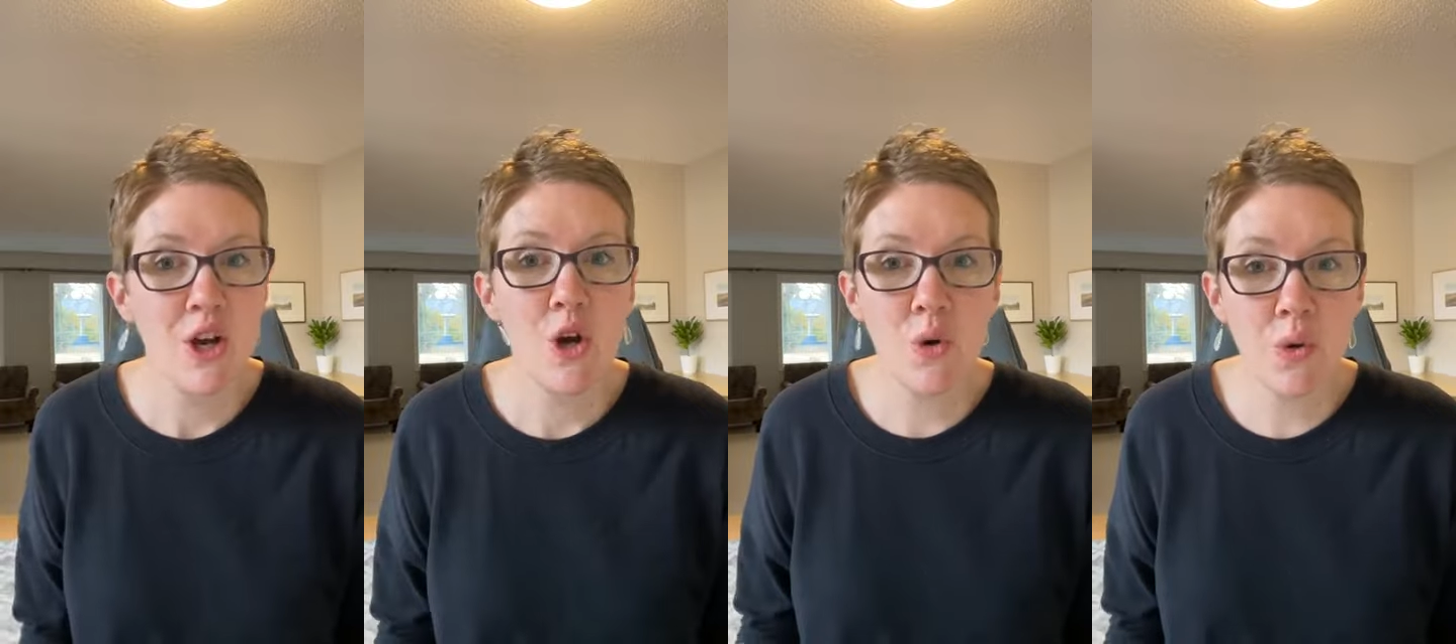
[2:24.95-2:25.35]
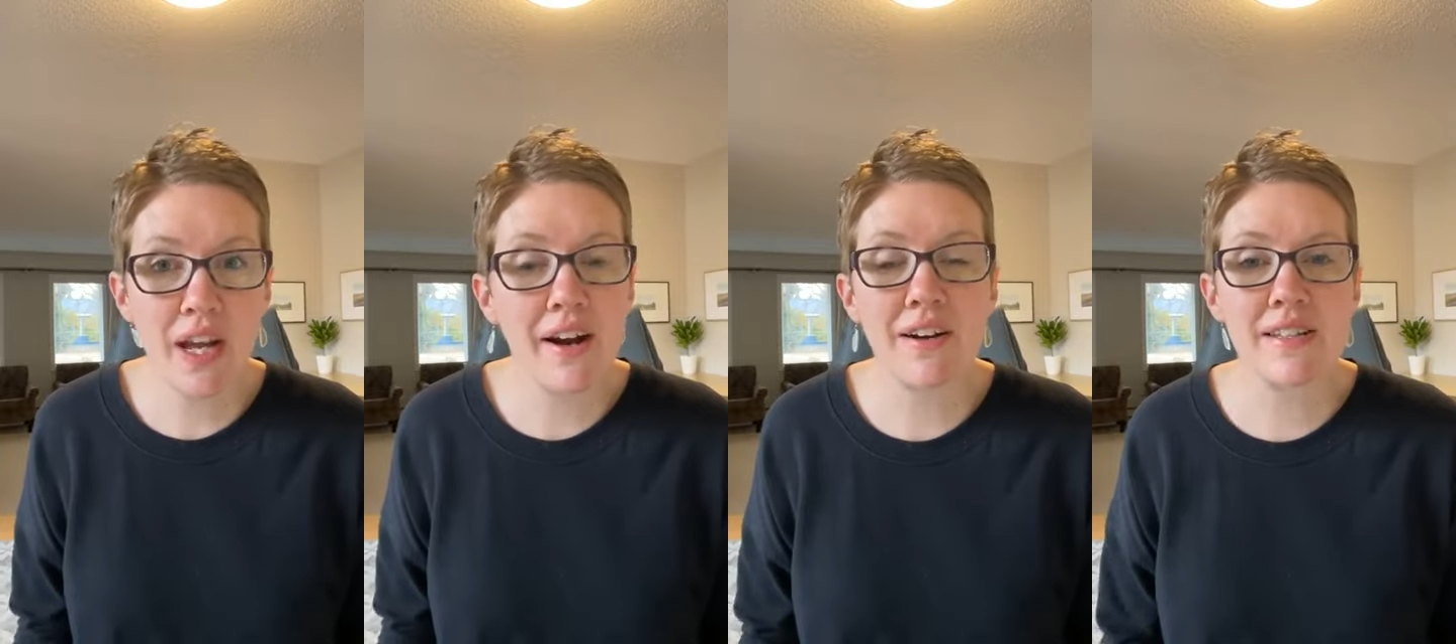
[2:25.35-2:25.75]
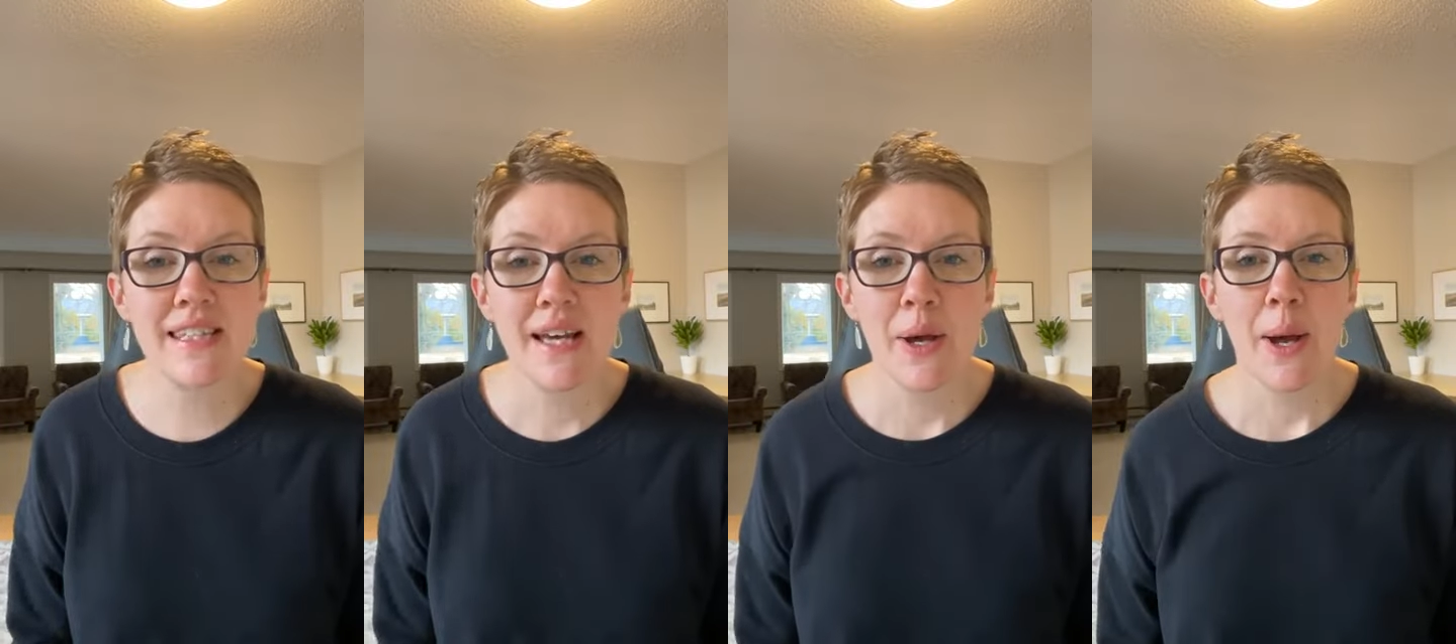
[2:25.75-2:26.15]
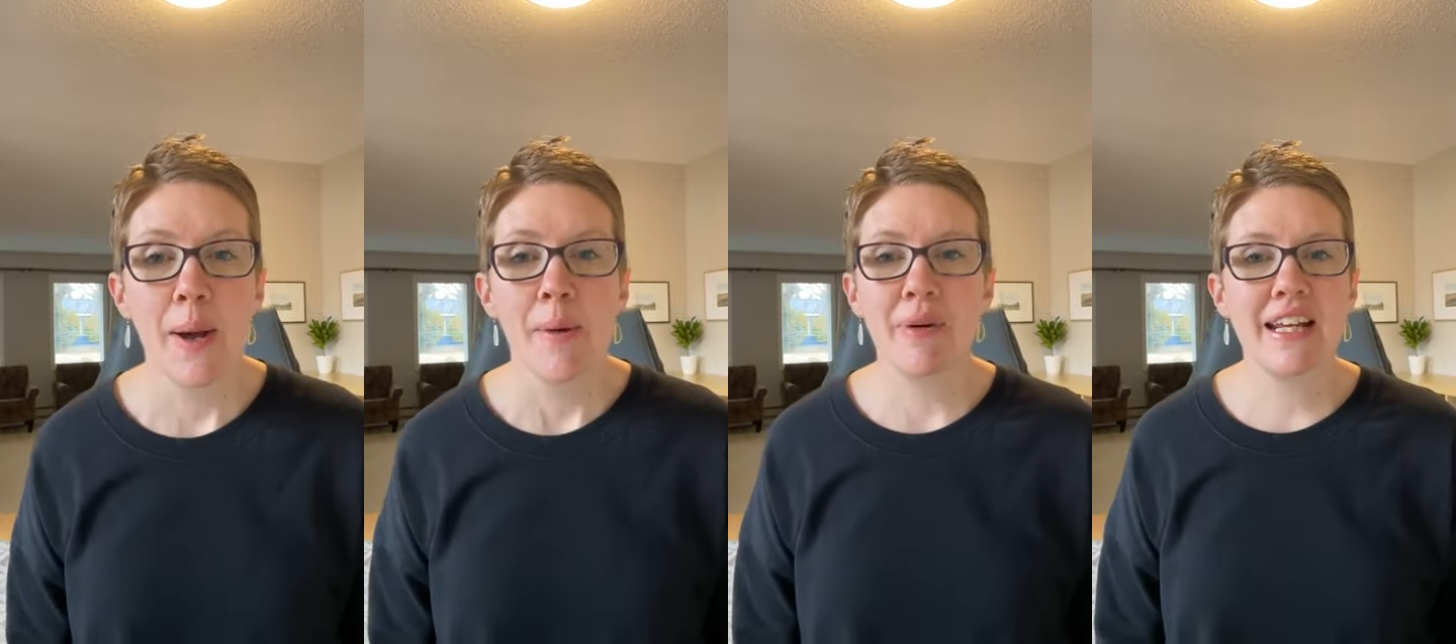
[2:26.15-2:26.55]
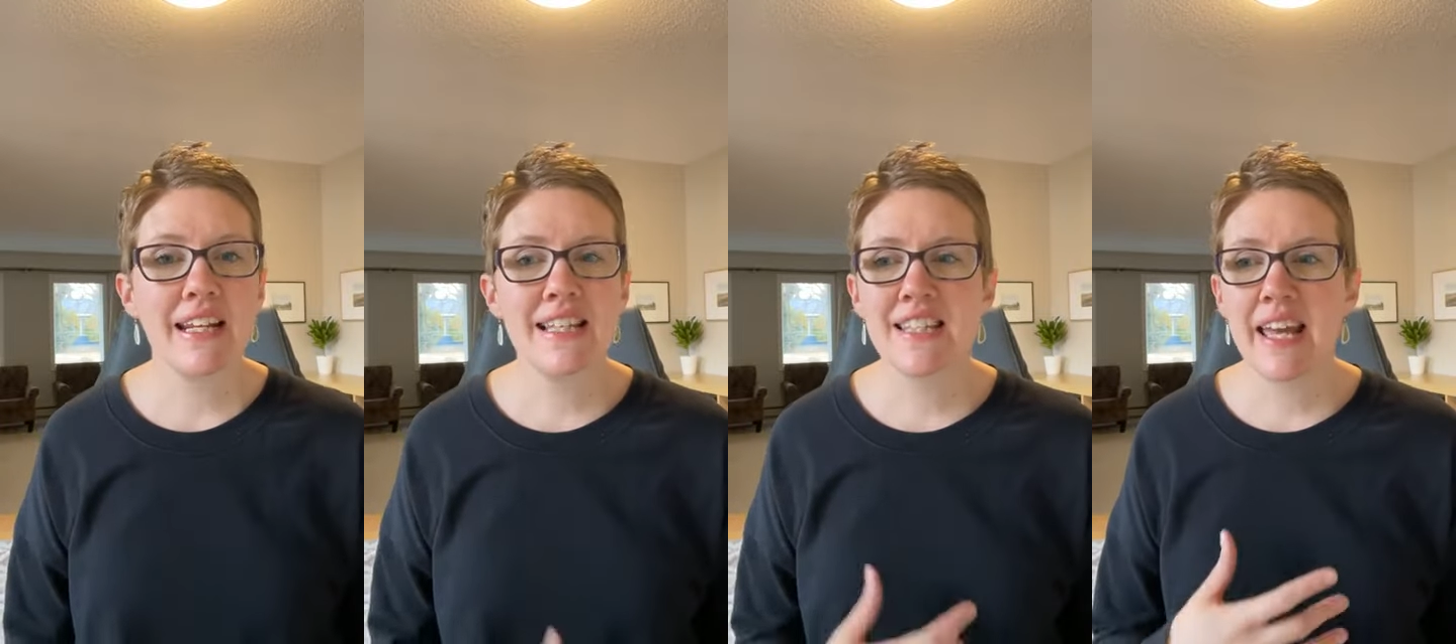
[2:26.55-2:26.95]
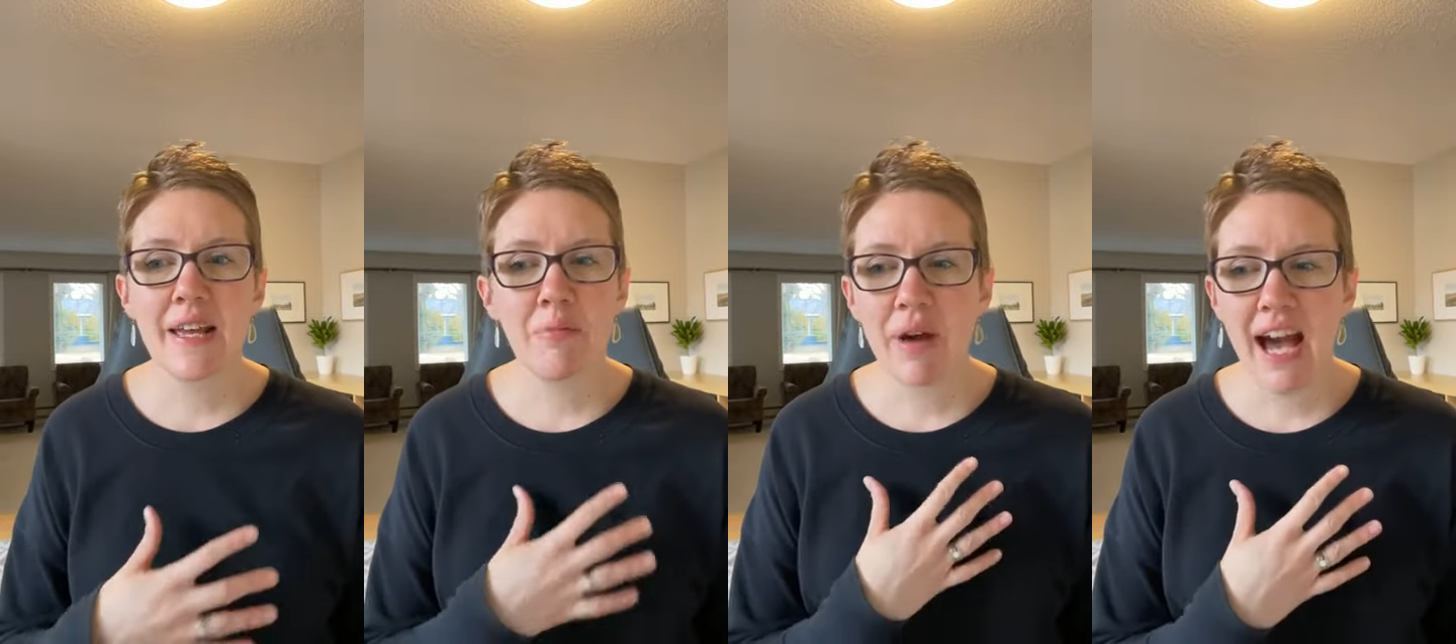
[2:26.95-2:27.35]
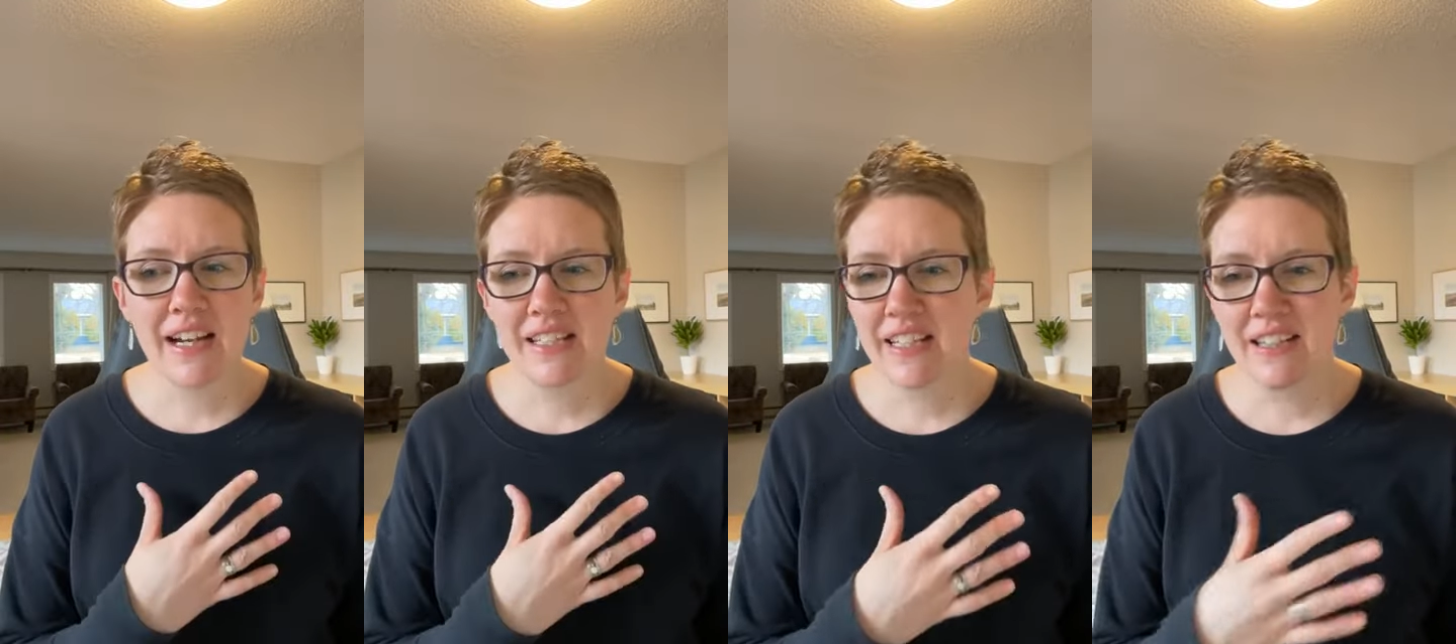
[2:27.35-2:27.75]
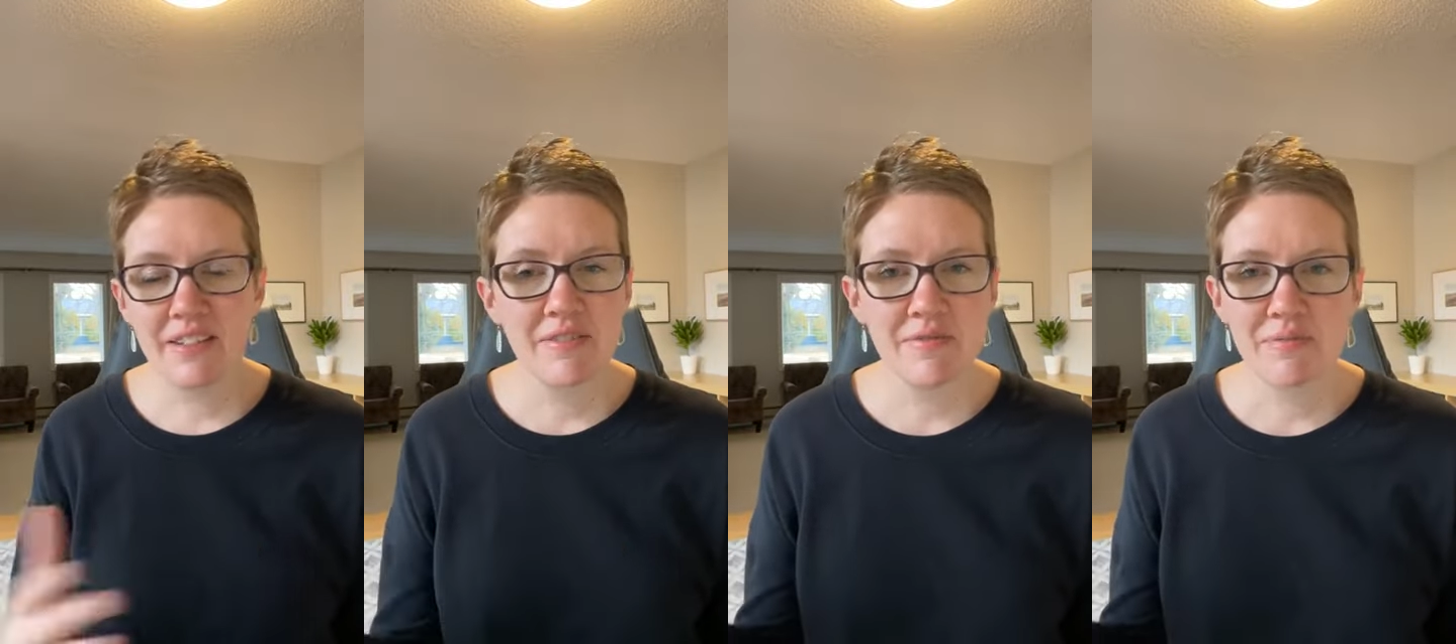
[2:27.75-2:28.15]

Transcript: who cares? But it has impacted